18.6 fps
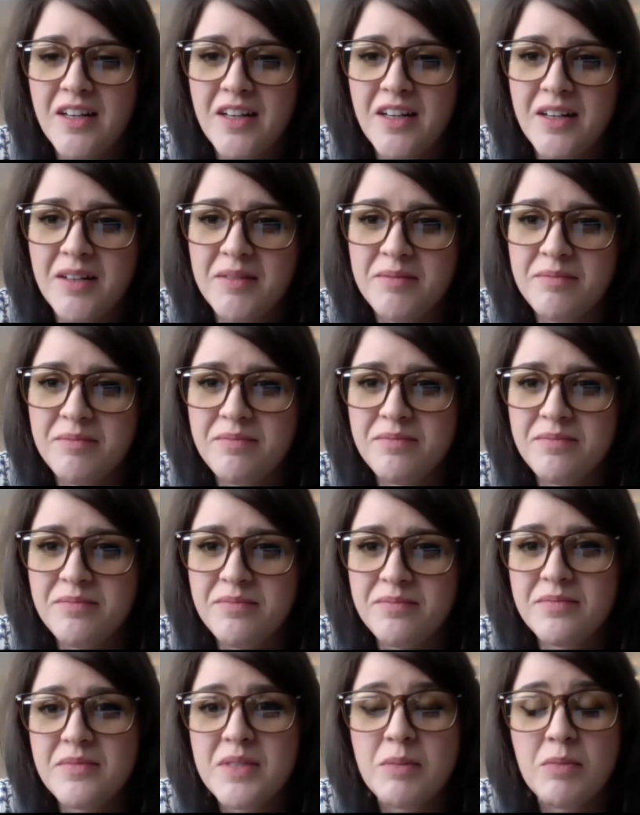
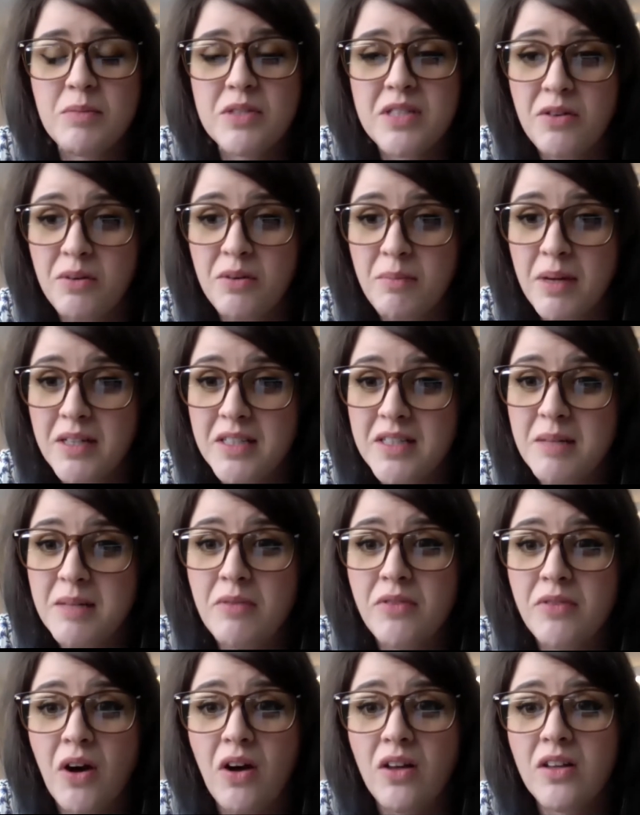Someone said it reminded them
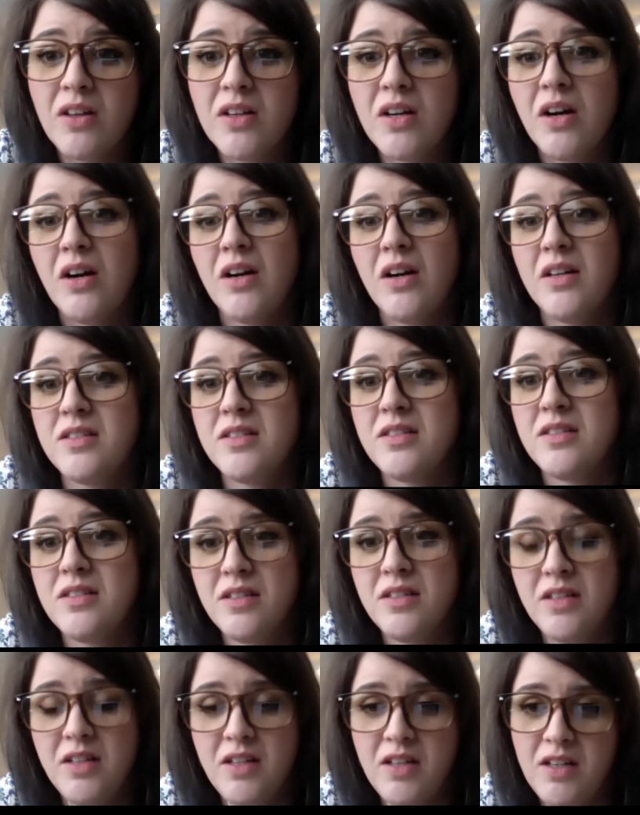of the Holocaust.
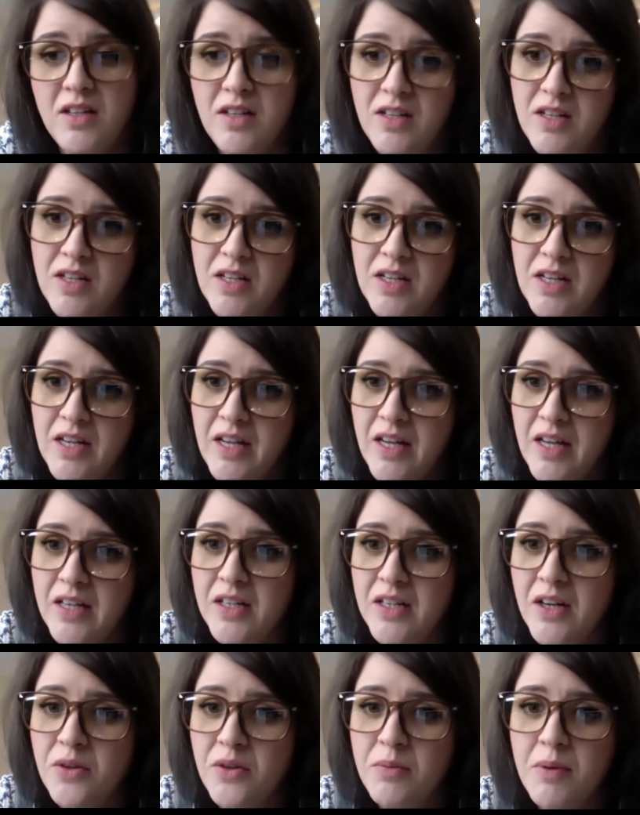And
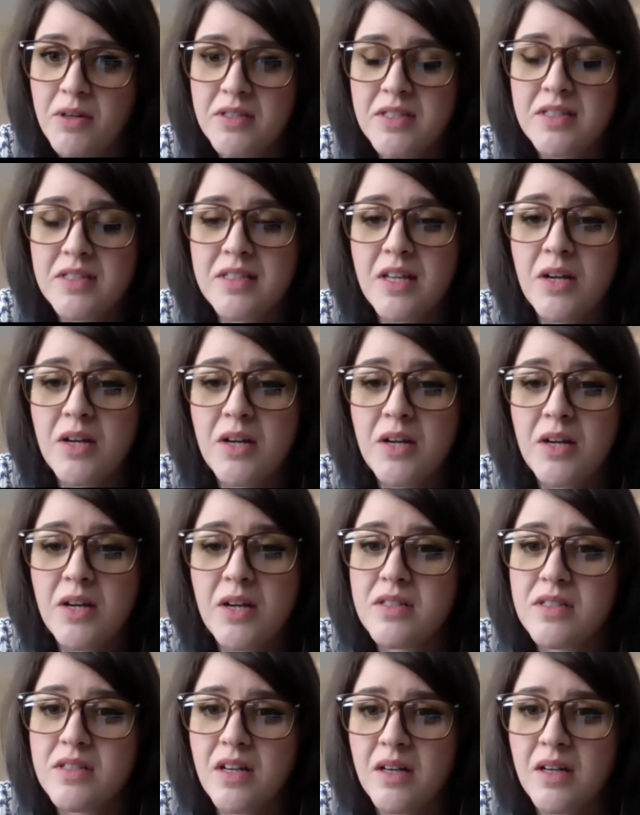another person said it
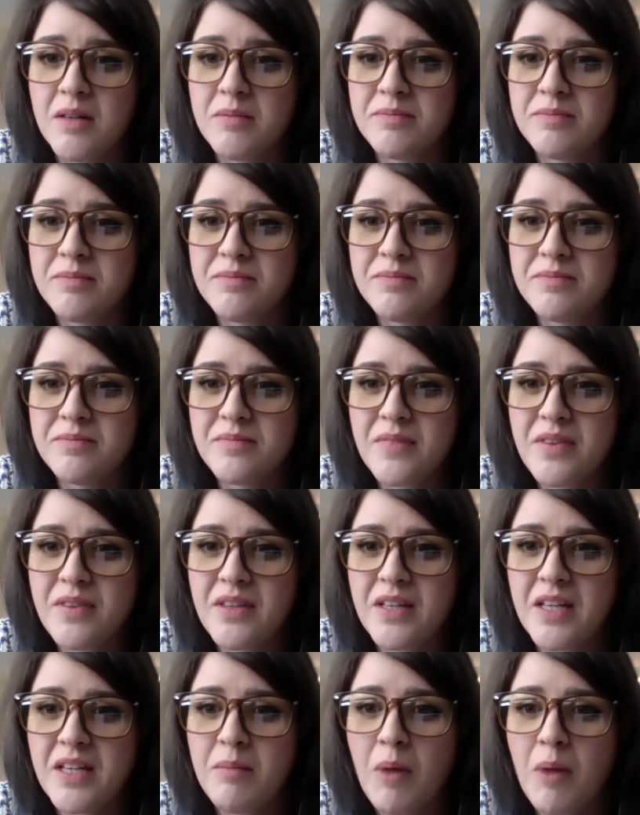was
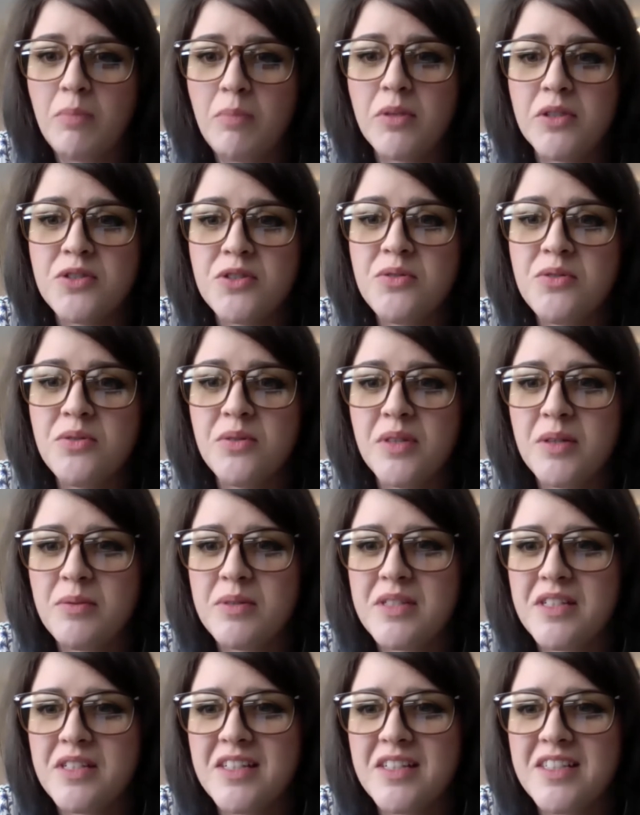thinking about Platoon. It
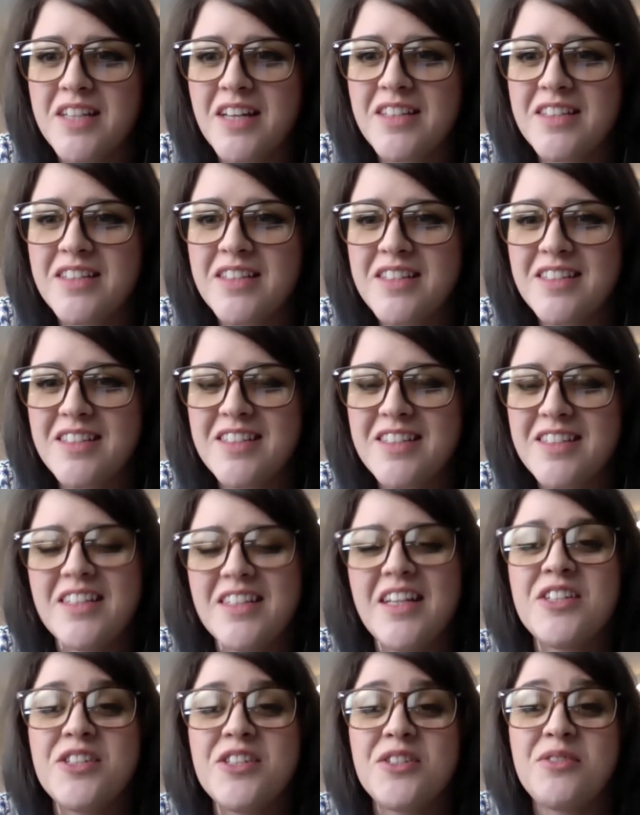was an intense
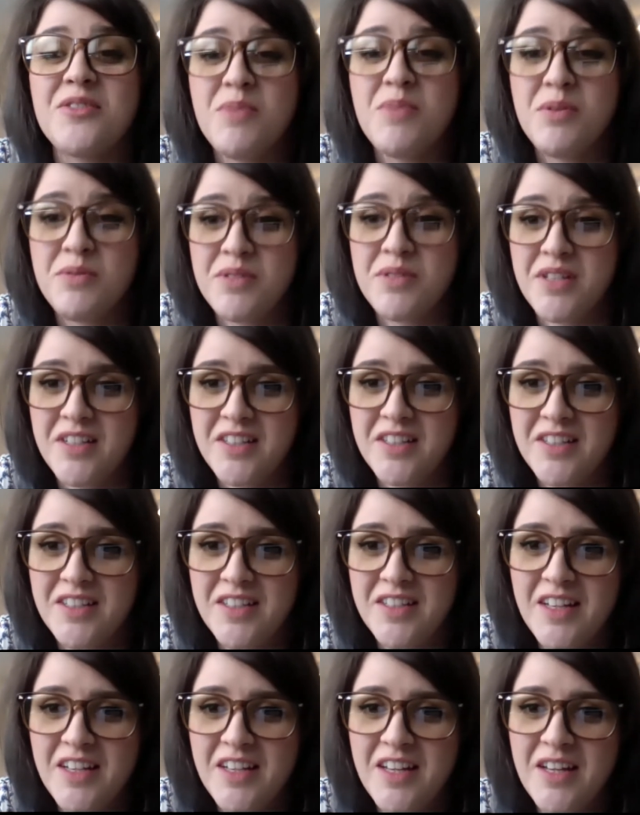selection of music
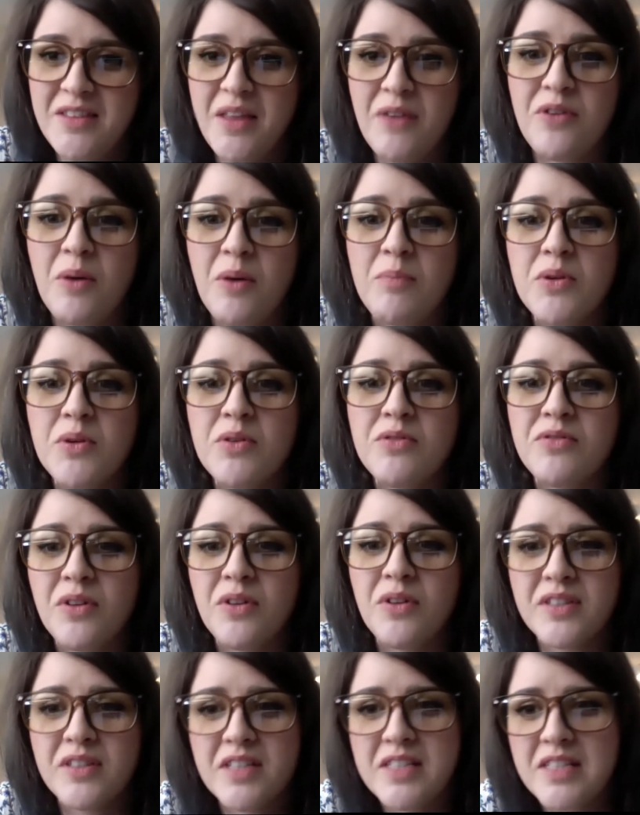that felt beautiful
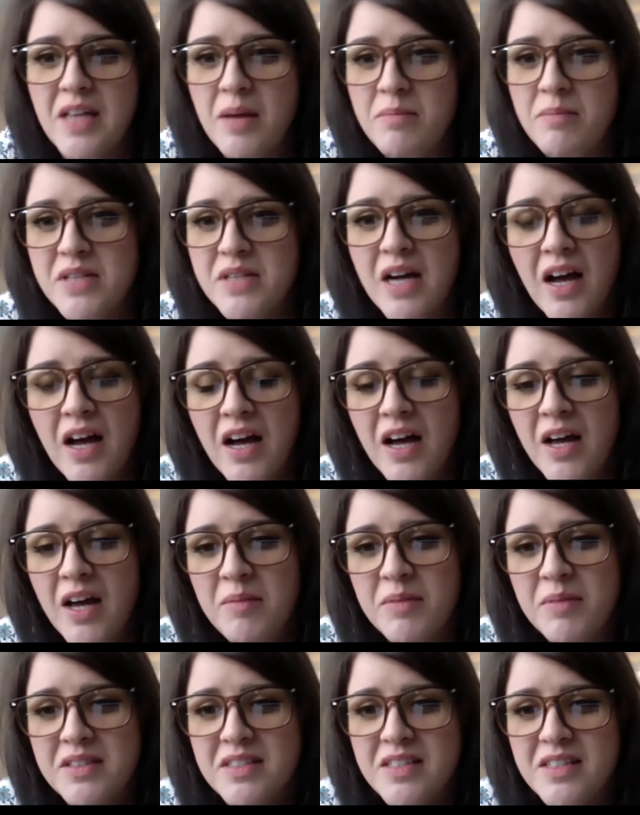at the same time
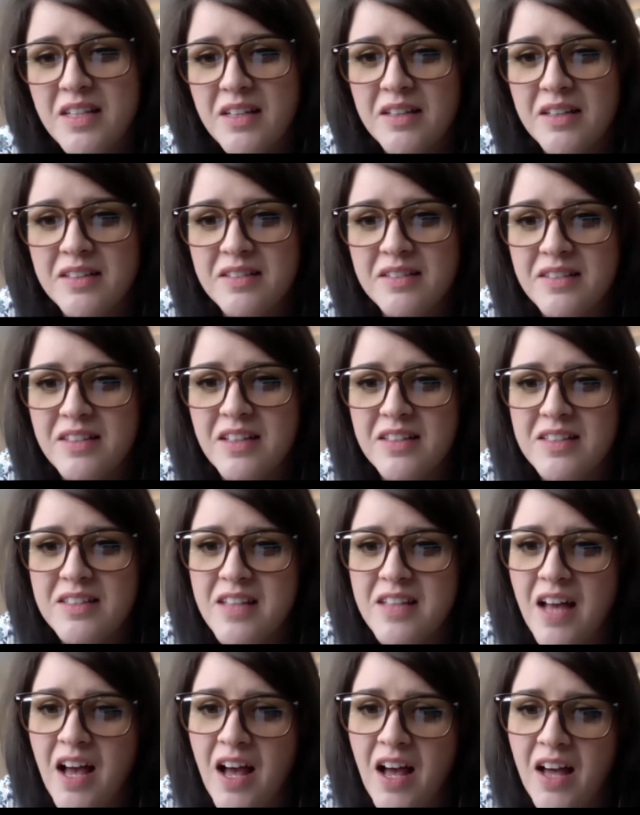and yet
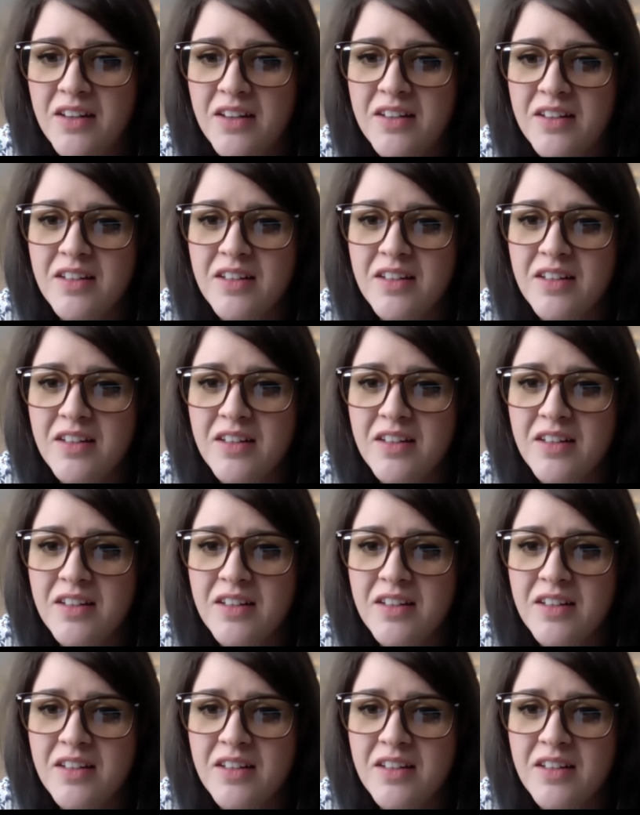sad.